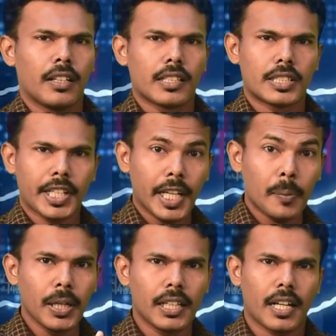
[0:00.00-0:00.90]

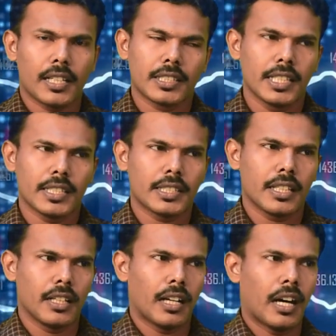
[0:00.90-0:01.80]
stable currencies,
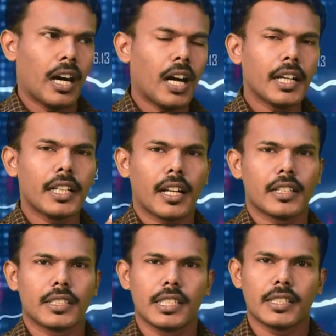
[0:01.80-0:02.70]
hard
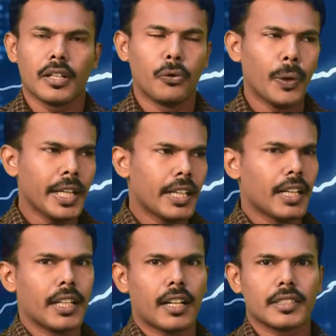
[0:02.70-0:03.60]
currencies,
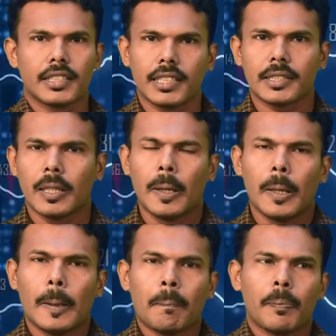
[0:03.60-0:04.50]
vehicle currencies.
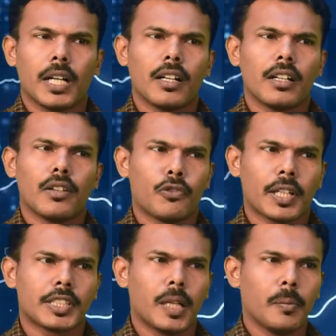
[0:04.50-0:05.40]
For
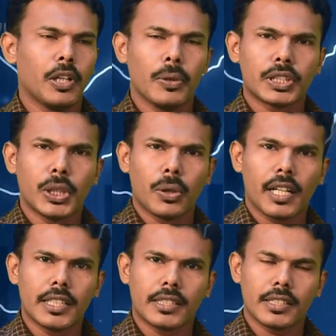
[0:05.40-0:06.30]
example, US
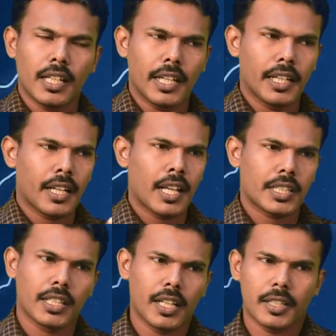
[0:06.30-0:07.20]
dollar is an
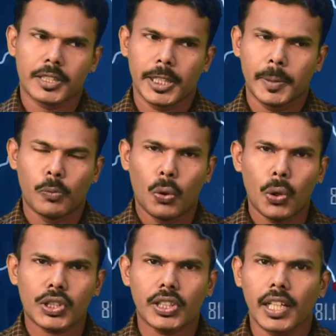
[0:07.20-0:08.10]
international currency,
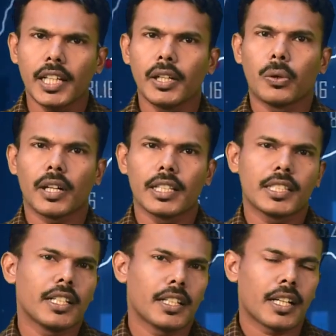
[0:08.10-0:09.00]
Australian dollar
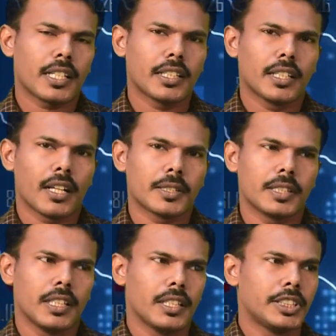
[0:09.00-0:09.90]
is an international
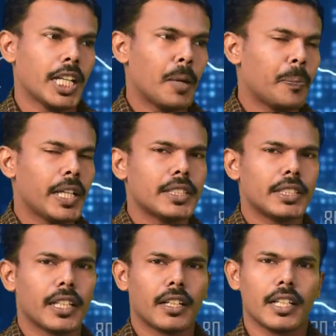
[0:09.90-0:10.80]
currency,
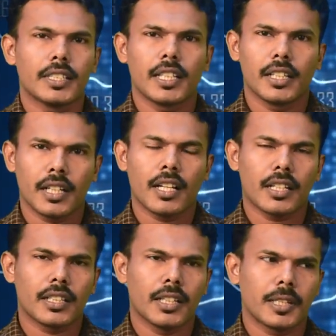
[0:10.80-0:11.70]
Japanese yen is an
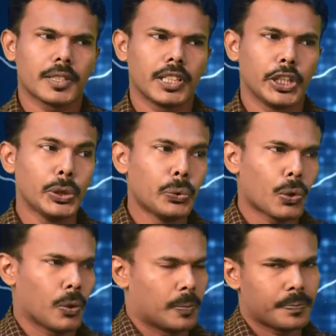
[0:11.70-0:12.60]
international currency,
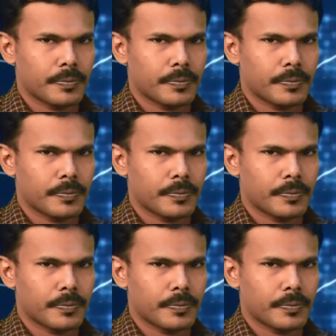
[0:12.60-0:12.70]
Euro,